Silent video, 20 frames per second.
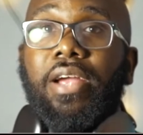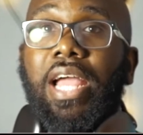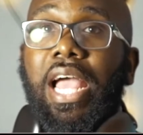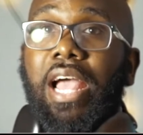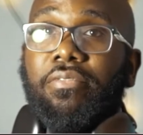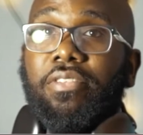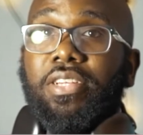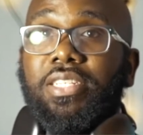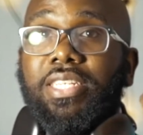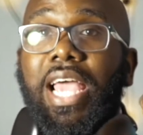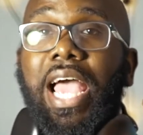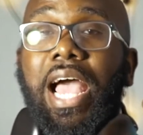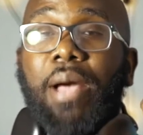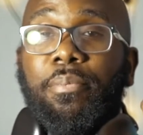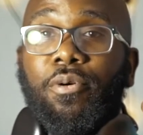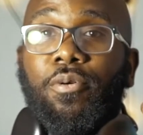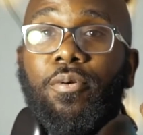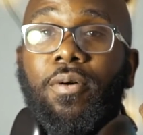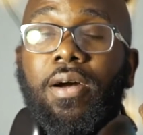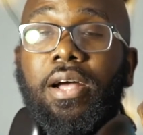I have this
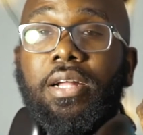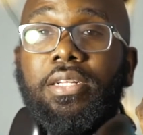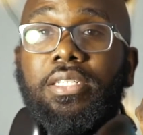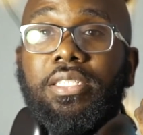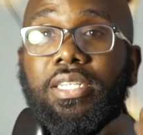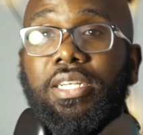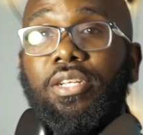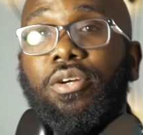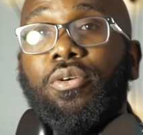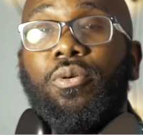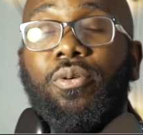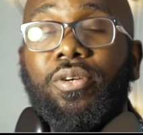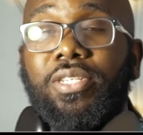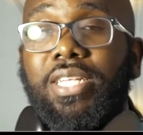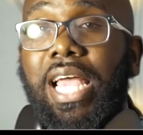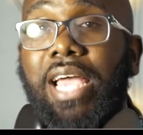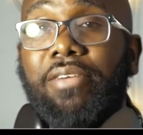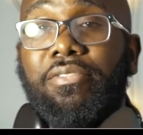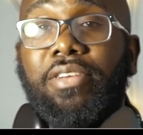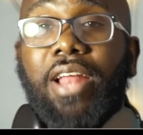Apple Watch, and of course I
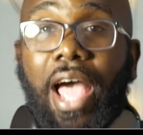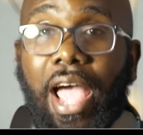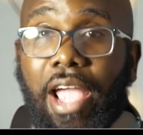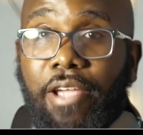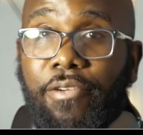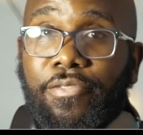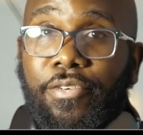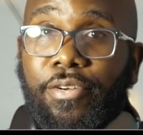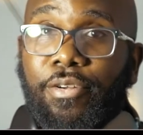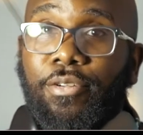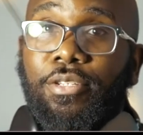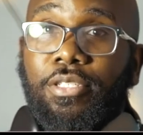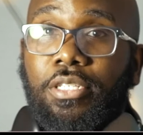have an iPhone.